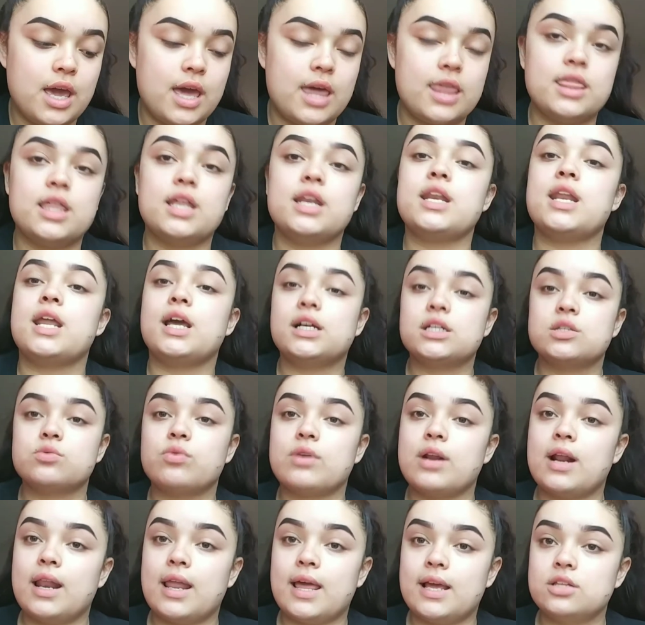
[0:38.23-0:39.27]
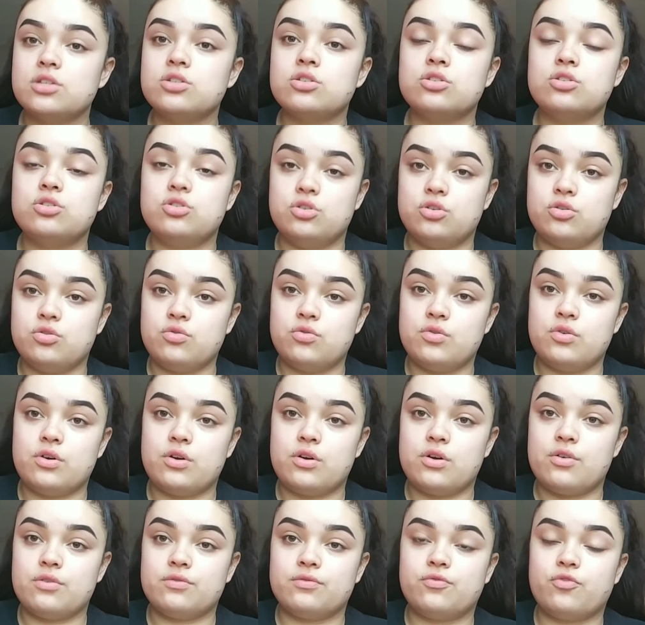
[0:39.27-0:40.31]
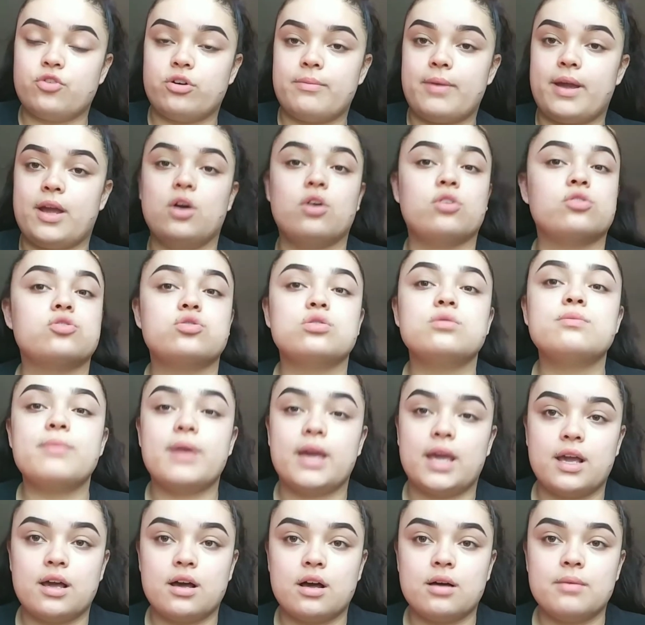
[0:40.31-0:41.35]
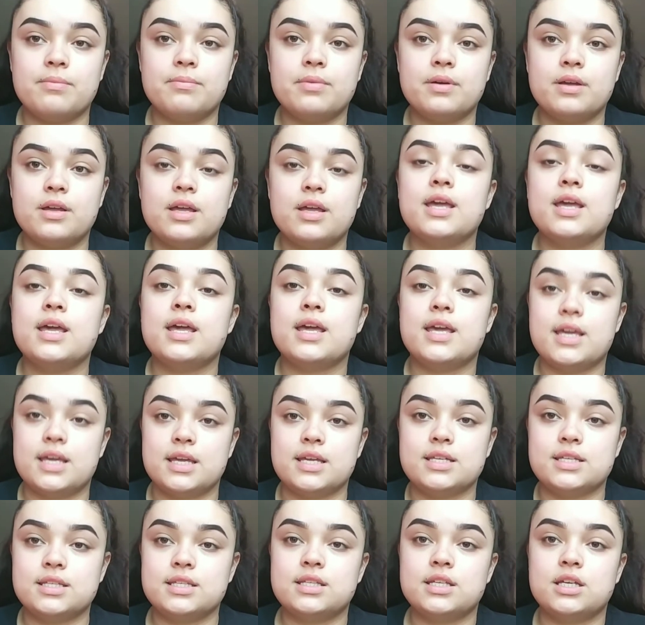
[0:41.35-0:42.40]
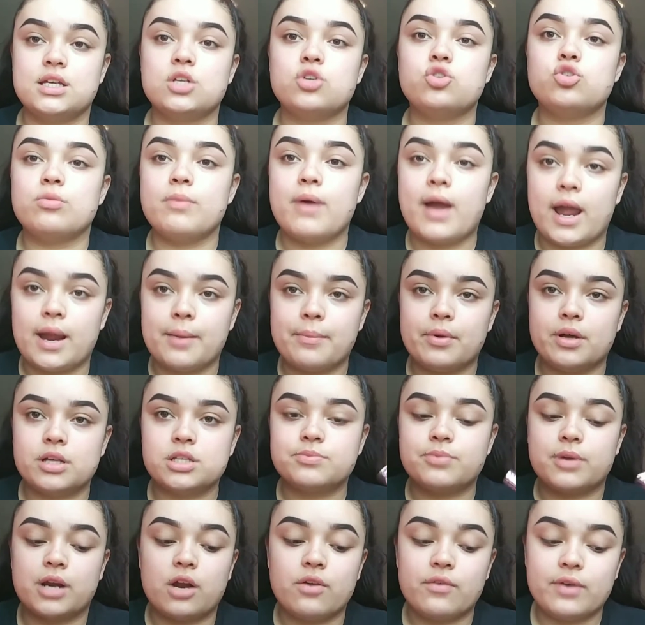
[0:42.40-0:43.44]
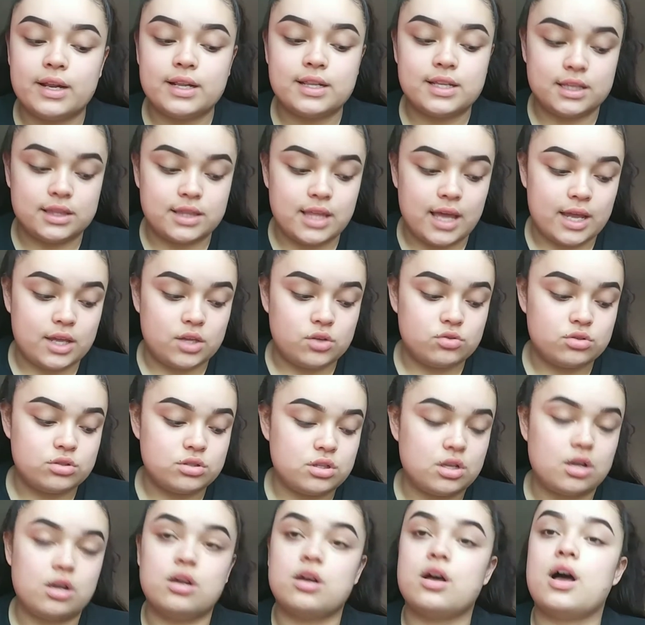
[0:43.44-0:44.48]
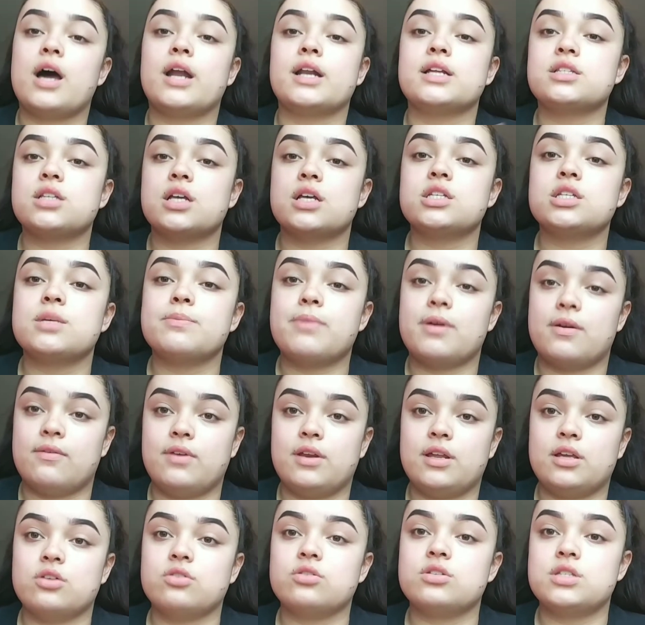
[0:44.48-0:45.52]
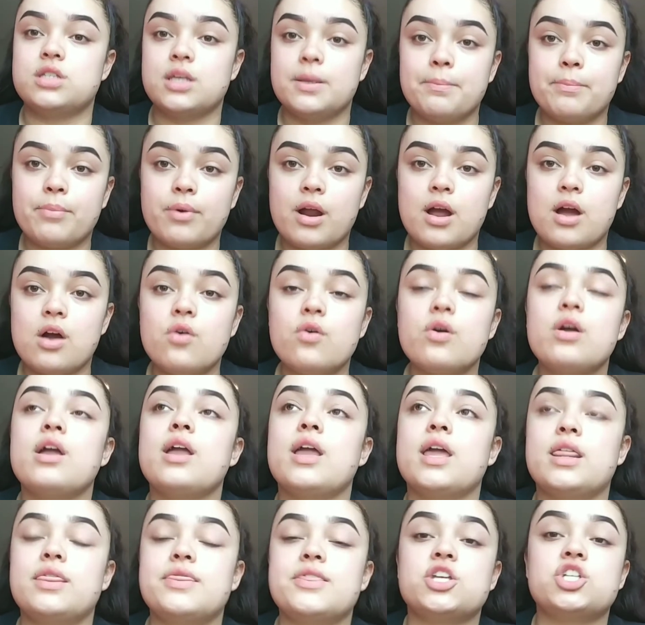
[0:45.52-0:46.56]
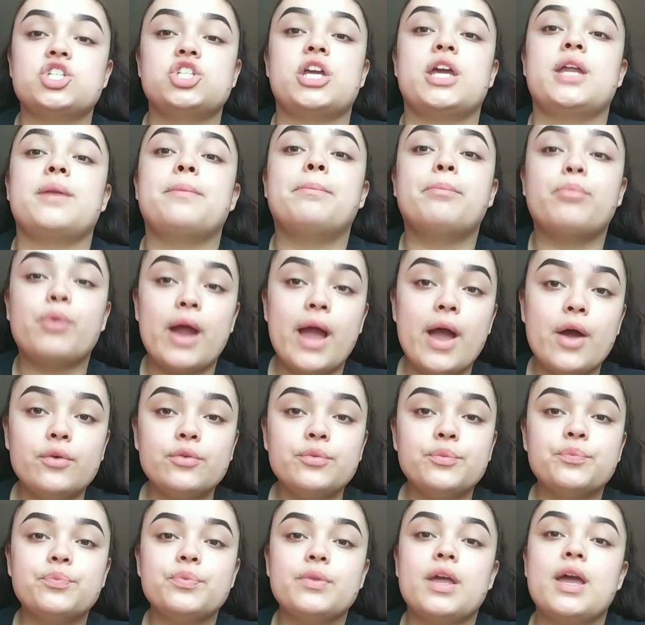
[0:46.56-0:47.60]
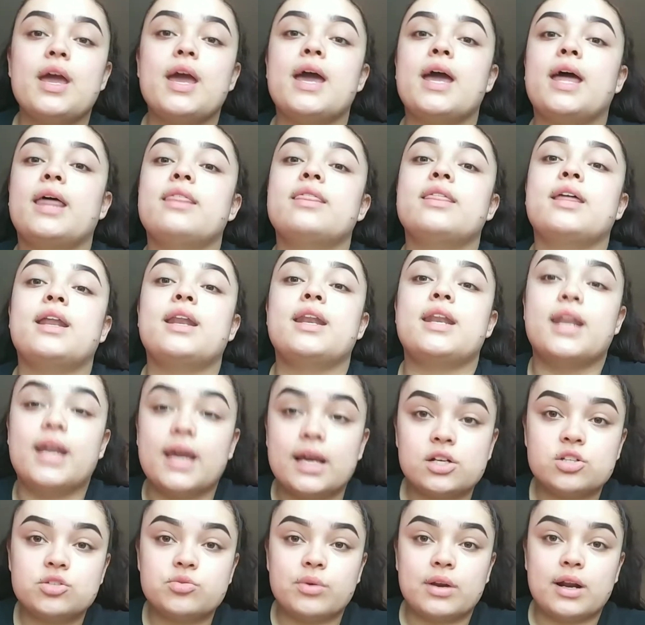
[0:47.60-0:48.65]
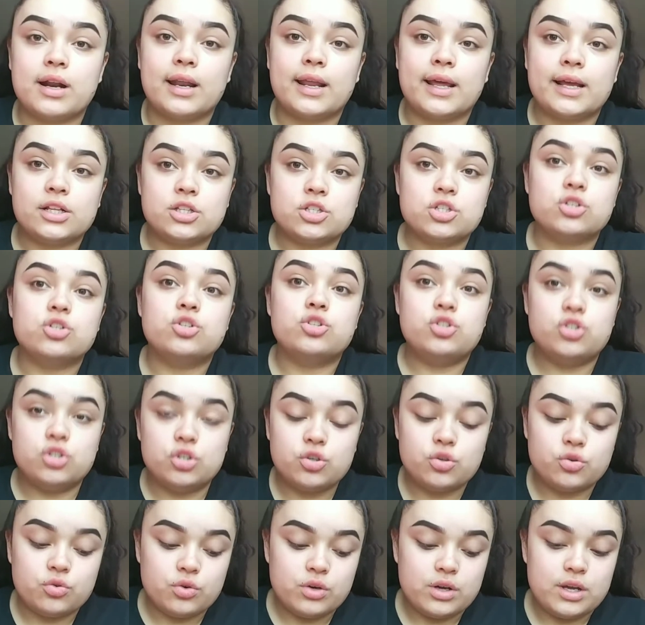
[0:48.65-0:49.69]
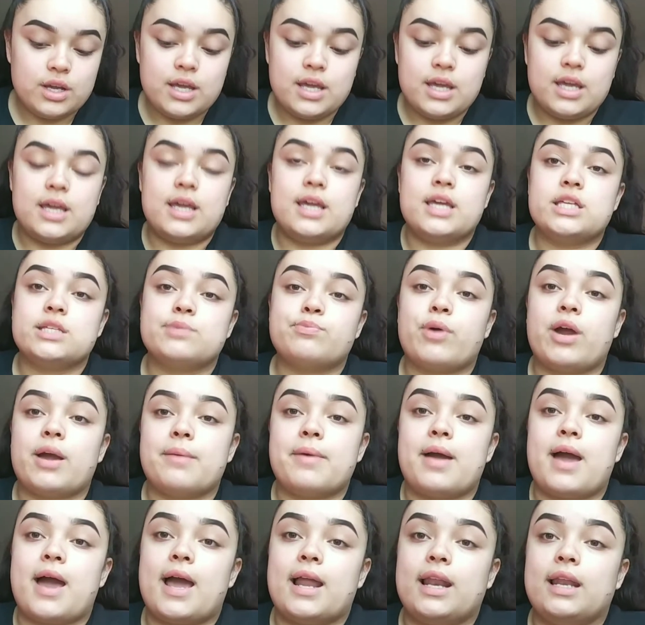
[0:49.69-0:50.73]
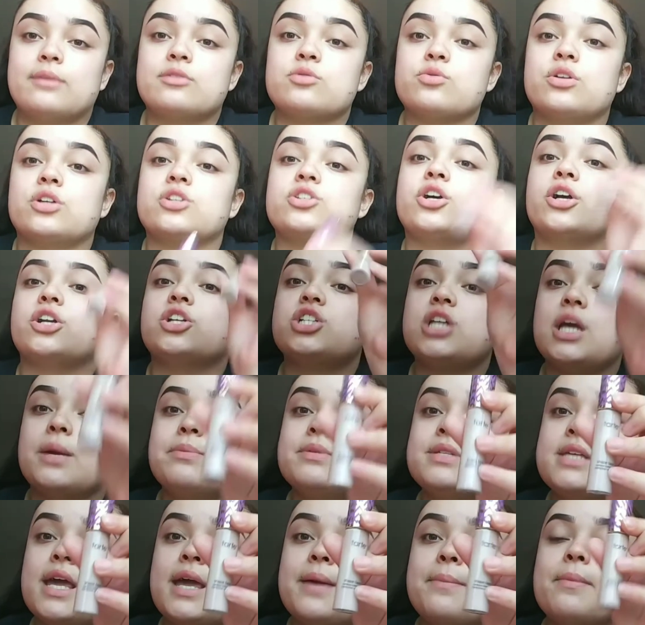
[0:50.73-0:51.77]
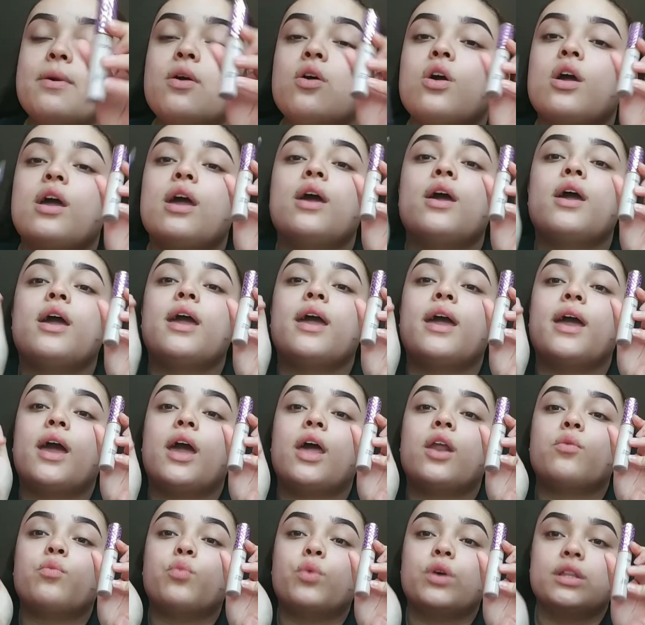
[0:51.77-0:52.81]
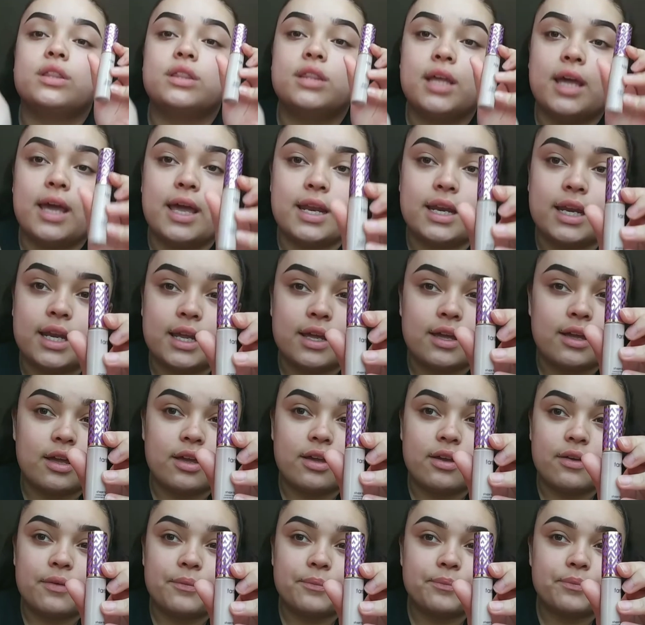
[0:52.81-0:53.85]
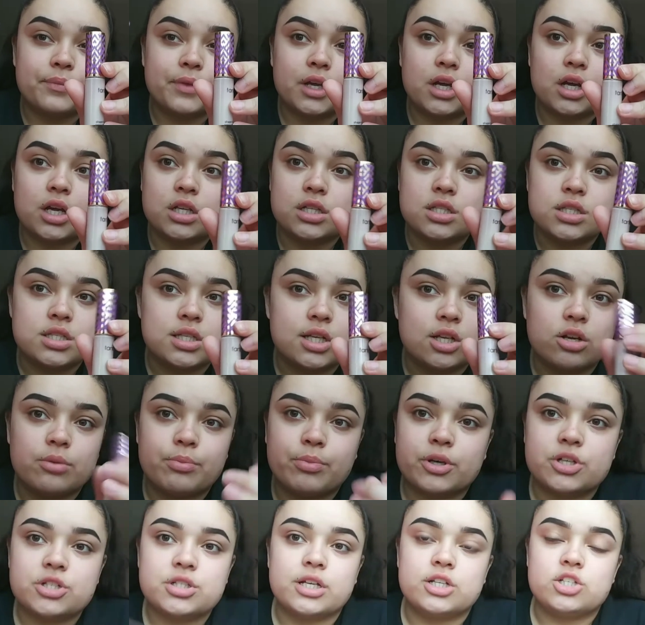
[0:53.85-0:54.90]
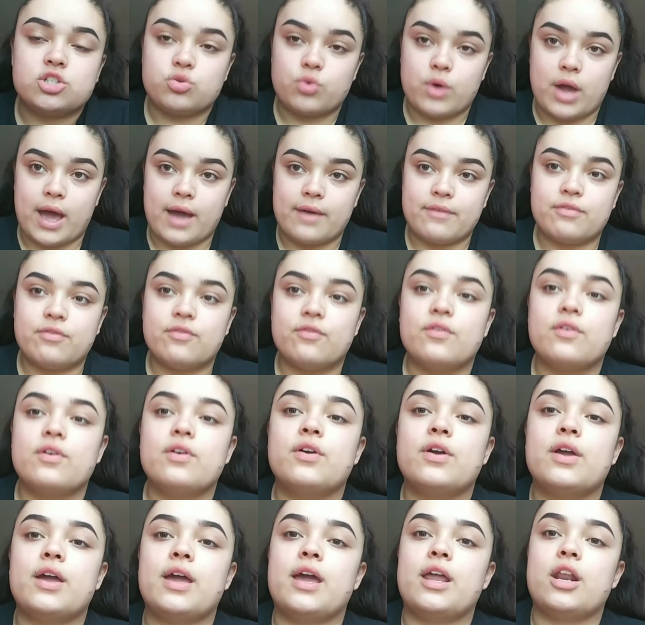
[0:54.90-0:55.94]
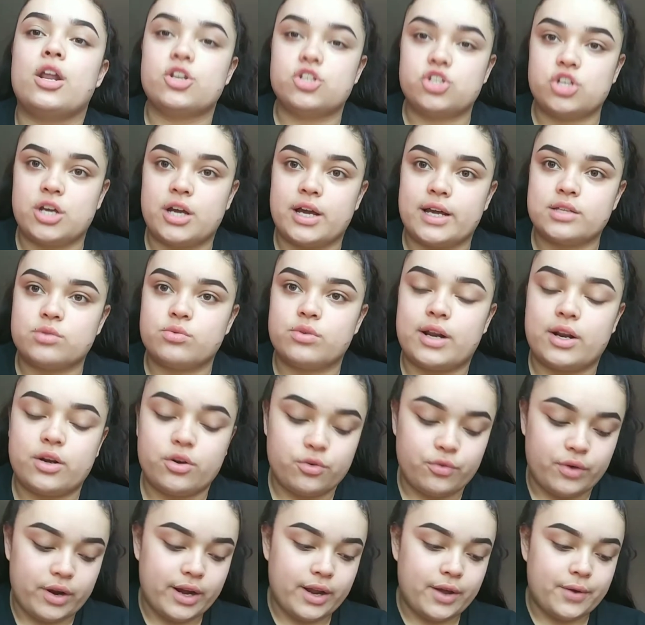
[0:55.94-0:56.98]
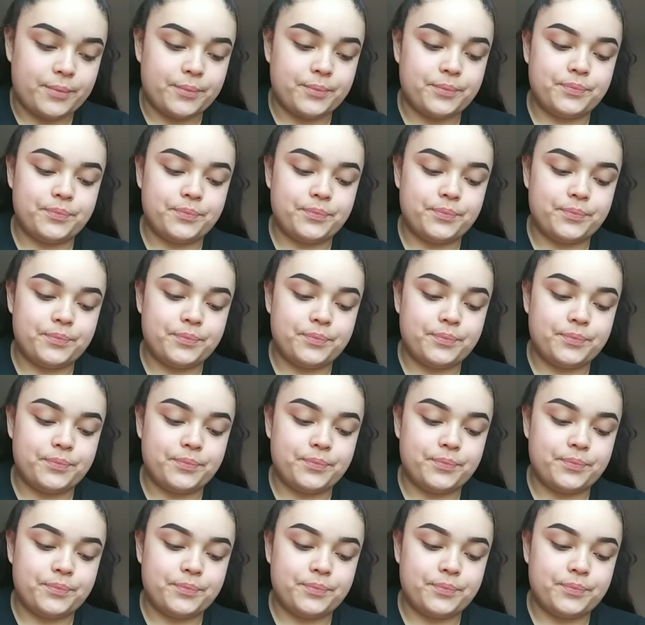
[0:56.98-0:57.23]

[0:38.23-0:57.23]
And then next, what I like to do for my go-to makeup is do my eyebrows, but I already did that. I used the Anastasia Beverly Hills Dip Brow in the shade brown. And then next, what I like to do is prime my eyelids with a Tarte Shape Tape and with any concealer brush that you have. And I'll show you guys what I do right now.